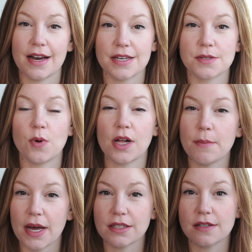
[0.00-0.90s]
guys,
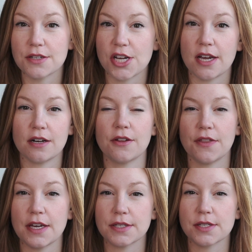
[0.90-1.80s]
welcome back to the channel.
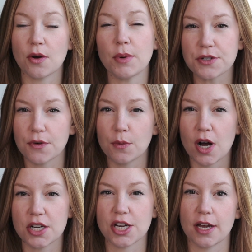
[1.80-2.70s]
Thanks so much for
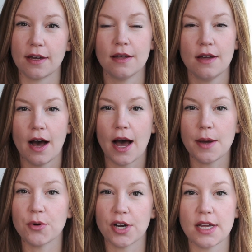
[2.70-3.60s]
watching.
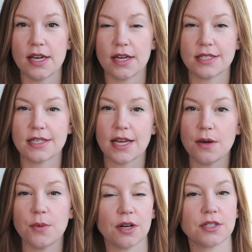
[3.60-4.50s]
I'm Brittany and
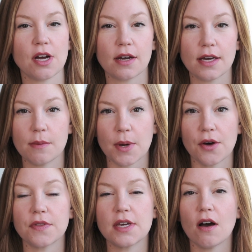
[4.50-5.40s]
today we are talking about the